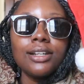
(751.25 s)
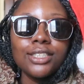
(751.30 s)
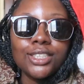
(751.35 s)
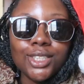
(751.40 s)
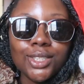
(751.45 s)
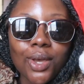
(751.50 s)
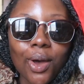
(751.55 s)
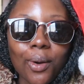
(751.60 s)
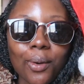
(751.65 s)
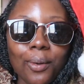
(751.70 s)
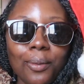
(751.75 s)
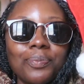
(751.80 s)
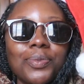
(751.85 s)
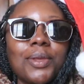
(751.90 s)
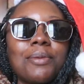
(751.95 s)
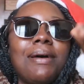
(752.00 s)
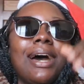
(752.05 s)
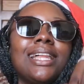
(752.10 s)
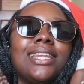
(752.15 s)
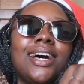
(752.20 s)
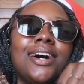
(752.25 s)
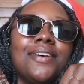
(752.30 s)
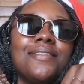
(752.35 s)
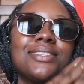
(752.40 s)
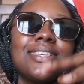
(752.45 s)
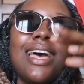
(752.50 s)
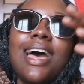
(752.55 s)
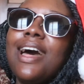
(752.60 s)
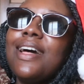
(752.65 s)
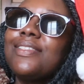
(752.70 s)
So, my
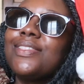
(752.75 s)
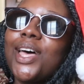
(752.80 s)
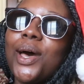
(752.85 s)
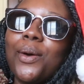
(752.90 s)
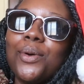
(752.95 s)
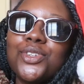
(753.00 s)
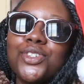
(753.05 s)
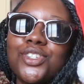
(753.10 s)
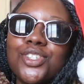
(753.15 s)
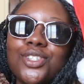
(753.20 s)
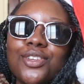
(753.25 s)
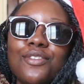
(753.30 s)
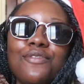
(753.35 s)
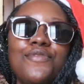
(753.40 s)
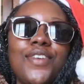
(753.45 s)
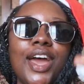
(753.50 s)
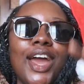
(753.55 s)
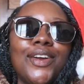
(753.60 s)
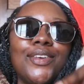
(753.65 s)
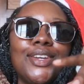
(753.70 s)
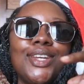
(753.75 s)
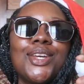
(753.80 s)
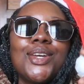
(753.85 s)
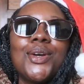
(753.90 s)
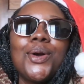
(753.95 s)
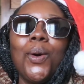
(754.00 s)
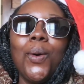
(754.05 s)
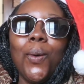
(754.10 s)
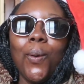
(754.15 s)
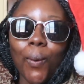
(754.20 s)
loves, that was just a very
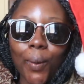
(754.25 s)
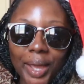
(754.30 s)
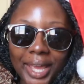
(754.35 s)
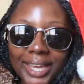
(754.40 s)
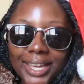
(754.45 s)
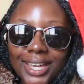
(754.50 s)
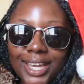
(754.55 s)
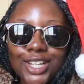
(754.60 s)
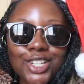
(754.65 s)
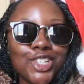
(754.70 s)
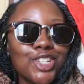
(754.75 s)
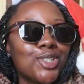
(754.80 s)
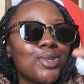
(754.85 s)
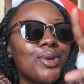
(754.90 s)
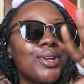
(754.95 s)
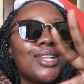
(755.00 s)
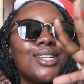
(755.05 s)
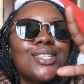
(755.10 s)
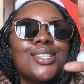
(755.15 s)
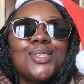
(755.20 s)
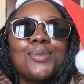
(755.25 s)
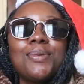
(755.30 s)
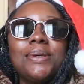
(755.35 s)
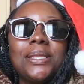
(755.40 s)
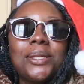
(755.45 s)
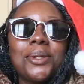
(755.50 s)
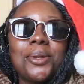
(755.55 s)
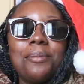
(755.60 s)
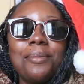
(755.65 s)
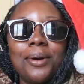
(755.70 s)
quick, short and
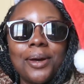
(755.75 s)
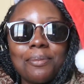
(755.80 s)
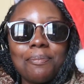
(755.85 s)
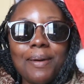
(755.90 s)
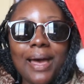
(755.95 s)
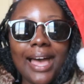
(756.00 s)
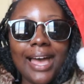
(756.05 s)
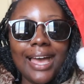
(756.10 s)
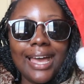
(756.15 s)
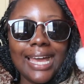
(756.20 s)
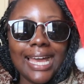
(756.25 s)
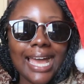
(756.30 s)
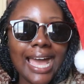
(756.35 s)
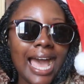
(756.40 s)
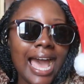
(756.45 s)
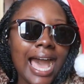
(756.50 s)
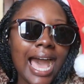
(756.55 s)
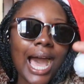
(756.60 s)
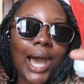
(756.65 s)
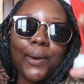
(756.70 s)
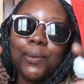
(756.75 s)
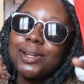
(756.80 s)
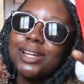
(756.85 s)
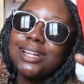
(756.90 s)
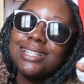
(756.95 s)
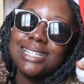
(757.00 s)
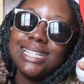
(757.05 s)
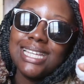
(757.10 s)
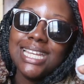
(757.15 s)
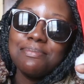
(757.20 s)
sweet little mukbang. I
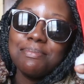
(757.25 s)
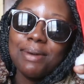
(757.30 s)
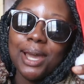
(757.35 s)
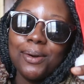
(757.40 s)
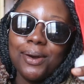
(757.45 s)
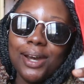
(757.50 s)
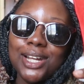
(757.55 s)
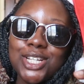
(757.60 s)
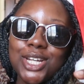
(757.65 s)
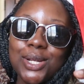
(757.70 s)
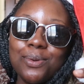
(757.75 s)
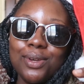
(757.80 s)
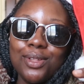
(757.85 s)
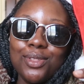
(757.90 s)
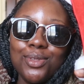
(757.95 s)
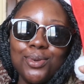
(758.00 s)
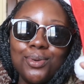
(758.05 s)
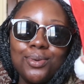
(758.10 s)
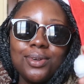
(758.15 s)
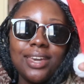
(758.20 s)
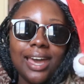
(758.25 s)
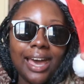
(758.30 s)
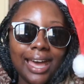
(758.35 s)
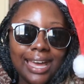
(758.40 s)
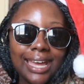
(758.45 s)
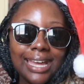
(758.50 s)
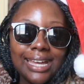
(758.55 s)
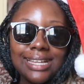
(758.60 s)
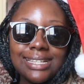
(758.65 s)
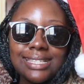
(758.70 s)
wanted to eat my waakye with you
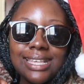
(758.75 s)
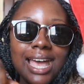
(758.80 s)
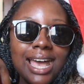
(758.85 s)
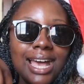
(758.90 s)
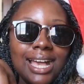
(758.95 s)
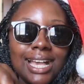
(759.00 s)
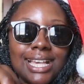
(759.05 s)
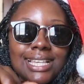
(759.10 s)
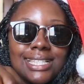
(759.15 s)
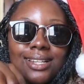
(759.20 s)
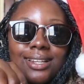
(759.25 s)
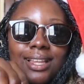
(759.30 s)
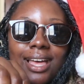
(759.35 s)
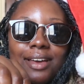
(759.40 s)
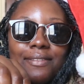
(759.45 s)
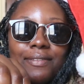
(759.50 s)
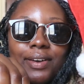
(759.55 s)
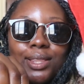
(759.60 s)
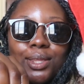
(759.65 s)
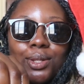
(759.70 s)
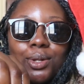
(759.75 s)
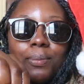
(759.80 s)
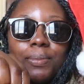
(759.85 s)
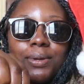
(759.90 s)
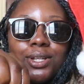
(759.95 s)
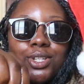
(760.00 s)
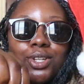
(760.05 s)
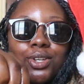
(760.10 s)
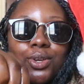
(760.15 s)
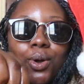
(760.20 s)
guys. I still have a little
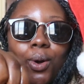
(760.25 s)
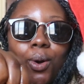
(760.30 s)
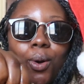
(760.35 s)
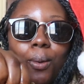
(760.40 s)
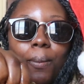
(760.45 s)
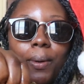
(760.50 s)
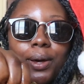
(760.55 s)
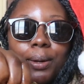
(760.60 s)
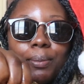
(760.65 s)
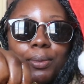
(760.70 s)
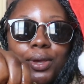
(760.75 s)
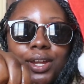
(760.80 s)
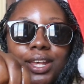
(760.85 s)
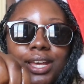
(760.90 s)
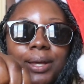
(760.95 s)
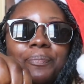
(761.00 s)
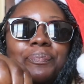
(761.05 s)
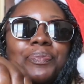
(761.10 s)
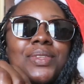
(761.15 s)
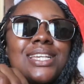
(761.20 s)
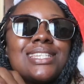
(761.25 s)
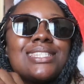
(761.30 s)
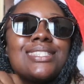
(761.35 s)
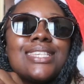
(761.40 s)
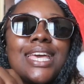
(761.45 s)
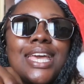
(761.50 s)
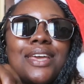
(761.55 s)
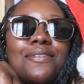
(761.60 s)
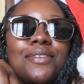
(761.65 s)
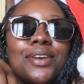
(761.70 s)
bit to go, but I'm gonna
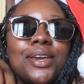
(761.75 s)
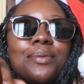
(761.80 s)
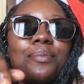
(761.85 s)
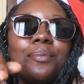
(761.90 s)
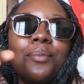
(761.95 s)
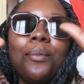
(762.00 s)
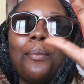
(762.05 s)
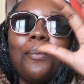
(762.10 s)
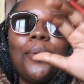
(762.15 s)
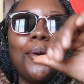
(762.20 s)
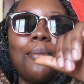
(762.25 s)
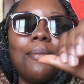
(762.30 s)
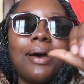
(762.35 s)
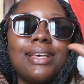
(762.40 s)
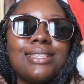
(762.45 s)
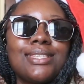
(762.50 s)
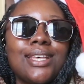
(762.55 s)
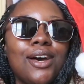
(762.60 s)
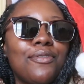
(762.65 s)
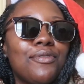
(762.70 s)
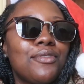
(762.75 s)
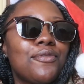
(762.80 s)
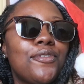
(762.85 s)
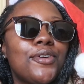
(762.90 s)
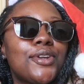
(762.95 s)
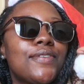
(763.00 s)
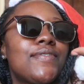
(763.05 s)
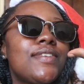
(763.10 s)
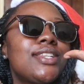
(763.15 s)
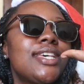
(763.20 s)
save it, put myself in
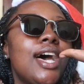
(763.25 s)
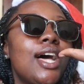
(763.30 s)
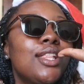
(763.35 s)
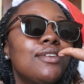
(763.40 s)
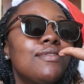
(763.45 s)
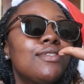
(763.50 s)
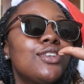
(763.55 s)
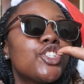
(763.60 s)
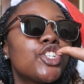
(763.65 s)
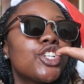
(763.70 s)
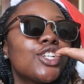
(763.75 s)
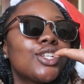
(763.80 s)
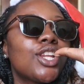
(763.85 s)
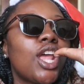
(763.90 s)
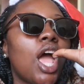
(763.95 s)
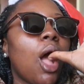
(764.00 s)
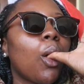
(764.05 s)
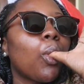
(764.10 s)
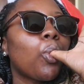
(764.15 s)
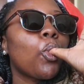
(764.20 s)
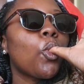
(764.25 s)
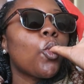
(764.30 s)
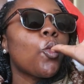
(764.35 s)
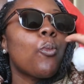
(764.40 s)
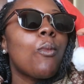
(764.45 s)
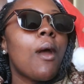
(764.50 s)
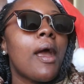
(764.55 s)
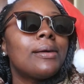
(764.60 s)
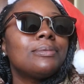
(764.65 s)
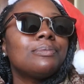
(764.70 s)
front of the television.
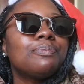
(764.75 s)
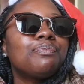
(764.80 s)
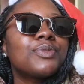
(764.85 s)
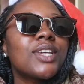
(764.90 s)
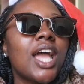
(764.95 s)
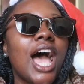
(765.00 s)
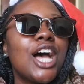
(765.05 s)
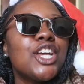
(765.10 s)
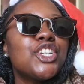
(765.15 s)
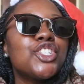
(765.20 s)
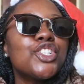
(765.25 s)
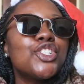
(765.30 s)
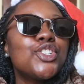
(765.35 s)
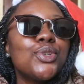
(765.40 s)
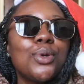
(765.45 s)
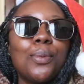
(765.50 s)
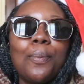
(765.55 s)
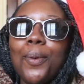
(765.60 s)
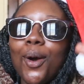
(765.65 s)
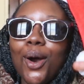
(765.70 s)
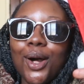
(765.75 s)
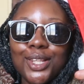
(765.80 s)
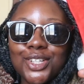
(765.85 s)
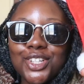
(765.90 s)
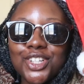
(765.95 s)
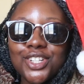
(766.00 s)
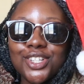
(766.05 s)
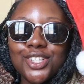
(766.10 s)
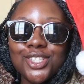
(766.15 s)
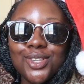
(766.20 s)
As you do,
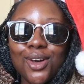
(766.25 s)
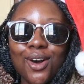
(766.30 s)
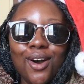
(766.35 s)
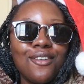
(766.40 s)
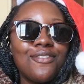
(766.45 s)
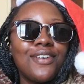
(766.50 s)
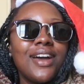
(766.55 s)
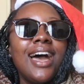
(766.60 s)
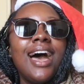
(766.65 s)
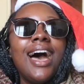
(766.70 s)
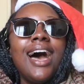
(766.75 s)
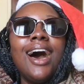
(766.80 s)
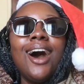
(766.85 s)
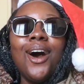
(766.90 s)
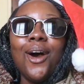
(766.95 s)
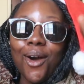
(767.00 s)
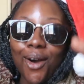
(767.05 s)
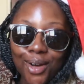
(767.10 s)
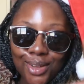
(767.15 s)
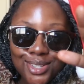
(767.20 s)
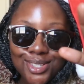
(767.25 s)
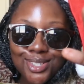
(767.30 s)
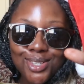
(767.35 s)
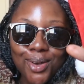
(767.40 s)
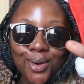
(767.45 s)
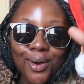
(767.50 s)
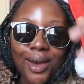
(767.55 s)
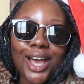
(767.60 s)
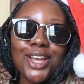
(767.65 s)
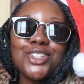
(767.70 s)
polish this off.
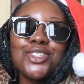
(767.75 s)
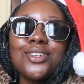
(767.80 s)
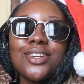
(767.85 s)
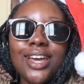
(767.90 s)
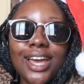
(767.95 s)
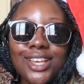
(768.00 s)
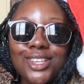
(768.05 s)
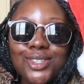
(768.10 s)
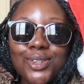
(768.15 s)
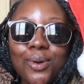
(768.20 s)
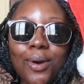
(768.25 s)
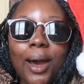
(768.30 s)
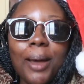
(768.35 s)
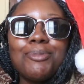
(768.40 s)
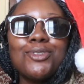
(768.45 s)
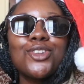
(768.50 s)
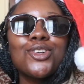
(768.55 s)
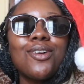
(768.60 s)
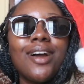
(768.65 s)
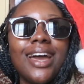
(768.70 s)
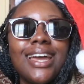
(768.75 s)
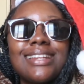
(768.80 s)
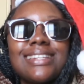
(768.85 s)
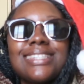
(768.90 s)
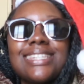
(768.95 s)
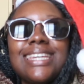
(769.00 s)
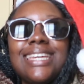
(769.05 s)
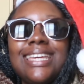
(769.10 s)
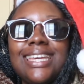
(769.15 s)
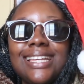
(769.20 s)
Also, as you guys know, I'm
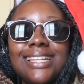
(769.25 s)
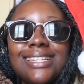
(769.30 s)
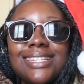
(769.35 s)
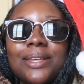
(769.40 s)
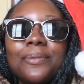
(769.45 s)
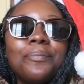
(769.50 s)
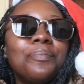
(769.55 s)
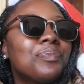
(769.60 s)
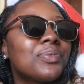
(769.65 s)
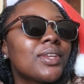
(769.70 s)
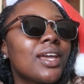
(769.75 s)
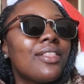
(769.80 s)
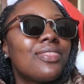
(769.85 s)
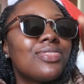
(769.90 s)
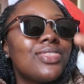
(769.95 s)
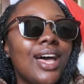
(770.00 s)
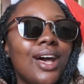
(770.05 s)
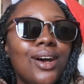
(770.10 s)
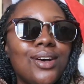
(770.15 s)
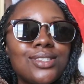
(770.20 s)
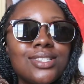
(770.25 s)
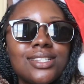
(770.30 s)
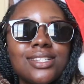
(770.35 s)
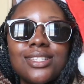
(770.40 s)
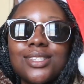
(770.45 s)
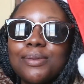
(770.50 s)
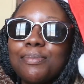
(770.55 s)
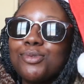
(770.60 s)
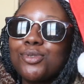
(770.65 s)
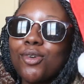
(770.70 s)
trying to hit a
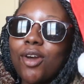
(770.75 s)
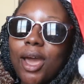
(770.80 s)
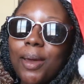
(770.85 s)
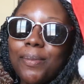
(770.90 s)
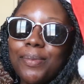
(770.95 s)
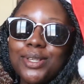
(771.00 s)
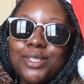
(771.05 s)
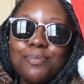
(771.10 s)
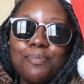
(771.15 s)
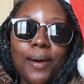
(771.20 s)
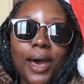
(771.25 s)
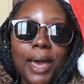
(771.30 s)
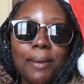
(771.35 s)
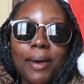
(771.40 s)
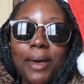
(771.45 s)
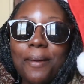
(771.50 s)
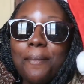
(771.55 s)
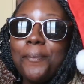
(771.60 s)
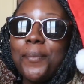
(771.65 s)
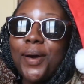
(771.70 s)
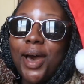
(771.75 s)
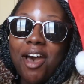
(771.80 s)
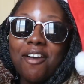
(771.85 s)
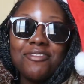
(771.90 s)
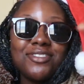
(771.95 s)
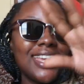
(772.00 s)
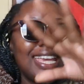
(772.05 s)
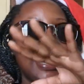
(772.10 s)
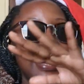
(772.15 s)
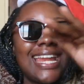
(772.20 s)
thousand subscribers by my
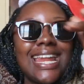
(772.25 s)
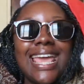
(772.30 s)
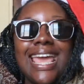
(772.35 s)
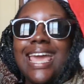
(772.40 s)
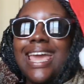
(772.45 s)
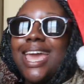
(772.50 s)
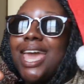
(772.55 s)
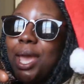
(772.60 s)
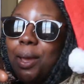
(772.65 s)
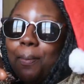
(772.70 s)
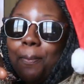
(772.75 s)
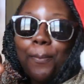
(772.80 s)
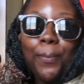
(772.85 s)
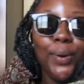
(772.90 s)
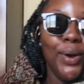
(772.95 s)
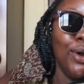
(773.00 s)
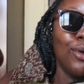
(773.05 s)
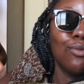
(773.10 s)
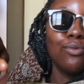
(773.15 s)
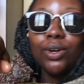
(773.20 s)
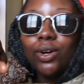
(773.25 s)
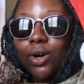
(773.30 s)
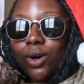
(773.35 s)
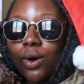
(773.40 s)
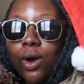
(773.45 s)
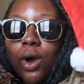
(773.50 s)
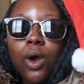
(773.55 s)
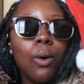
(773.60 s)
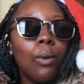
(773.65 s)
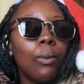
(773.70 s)
birthday in
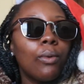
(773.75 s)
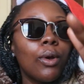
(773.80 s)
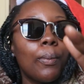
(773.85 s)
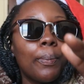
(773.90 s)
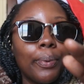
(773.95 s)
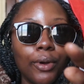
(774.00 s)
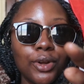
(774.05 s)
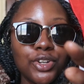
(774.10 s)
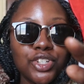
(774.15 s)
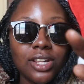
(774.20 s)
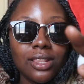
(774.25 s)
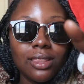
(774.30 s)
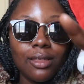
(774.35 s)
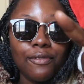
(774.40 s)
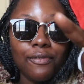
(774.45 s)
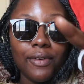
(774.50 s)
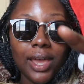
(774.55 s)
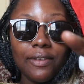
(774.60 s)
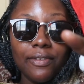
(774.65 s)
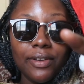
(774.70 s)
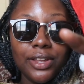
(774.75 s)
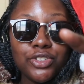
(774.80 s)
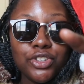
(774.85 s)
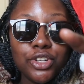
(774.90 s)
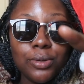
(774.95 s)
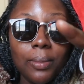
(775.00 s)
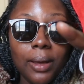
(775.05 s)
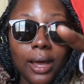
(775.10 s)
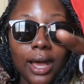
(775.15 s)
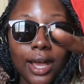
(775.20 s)
April. We're approaching the
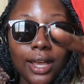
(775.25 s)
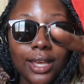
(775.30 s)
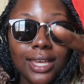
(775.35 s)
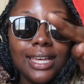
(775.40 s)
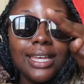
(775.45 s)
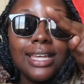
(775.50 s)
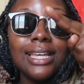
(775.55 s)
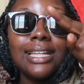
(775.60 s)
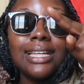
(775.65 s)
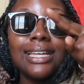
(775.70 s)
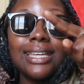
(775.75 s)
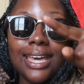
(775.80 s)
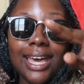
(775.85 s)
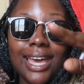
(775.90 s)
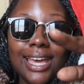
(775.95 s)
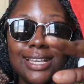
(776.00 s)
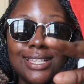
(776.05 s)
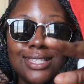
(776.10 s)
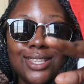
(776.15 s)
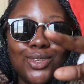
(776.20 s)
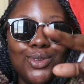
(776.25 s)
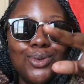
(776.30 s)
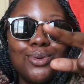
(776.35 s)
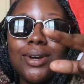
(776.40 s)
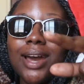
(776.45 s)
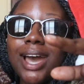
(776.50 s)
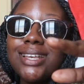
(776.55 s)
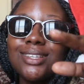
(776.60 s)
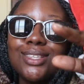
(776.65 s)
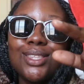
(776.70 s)
500 mark. Guys,
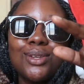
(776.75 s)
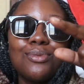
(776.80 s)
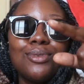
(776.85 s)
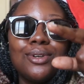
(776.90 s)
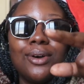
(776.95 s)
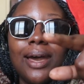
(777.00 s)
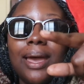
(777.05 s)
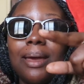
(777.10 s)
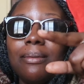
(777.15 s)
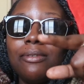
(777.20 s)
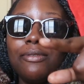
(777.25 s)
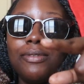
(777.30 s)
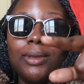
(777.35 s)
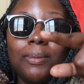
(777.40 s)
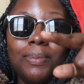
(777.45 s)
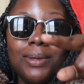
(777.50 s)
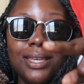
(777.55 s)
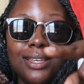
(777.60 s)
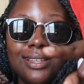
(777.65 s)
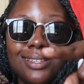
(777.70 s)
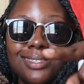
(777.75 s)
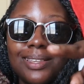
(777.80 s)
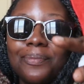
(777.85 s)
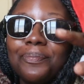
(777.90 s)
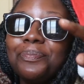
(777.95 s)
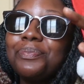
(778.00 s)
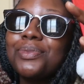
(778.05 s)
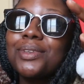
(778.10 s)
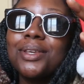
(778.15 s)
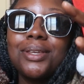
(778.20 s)
you guys are the real MVPs.
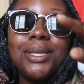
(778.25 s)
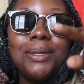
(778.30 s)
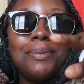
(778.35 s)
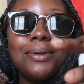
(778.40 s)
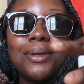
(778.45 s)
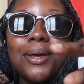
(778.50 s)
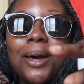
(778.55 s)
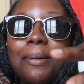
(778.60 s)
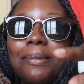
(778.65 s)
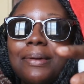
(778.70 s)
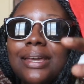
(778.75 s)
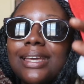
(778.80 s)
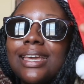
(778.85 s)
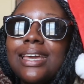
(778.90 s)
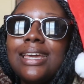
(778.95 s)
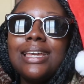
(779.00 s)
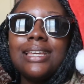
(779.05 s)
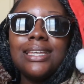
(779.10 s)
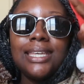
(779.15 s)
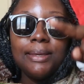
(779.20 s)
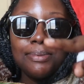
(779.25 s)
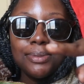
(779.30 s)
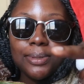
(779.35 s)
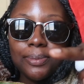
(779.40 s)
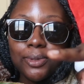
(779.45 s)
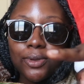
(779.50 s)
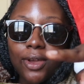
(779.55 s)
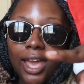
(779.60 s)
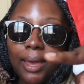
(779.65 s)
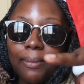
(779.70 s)
Keep it coming, keep
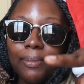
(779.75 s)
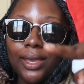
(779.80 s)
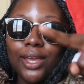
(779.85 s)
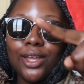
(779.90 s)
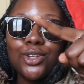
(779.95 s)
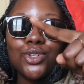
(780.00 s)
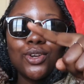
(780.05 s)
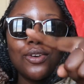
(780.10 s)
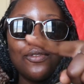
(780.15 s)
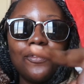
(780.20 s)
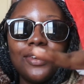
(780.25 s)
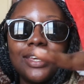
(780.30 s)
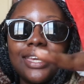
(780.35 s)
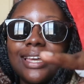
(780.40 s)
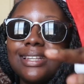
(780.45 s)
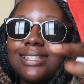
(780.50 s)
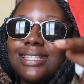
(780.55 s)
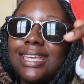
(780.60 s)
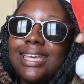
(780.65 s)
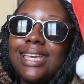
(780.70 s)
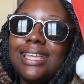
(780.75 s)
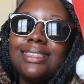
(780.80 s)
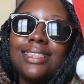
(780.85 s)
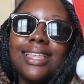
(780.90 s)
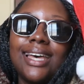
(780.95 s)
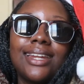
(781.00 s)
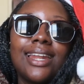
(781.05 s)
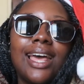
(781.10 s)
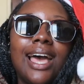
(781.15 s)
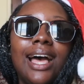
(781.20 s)
subscribing. Don't forget to hit
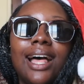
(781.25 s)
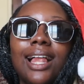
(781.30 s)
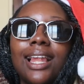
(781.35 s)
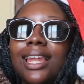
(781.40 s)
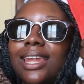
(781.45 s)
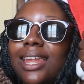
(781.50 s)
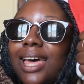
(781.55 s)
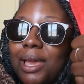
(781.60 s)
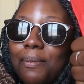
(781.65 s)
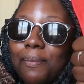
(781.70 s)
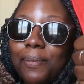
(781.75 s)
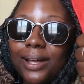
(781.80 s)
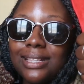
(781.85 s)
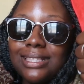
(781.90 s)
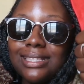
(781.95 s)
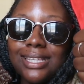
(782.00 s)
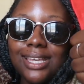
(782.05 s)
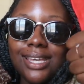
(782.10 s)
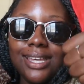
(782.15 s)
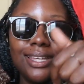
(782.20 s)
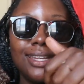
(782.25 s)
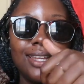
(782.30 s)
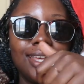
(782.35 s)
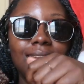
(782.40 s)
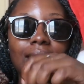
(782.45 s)
that like button.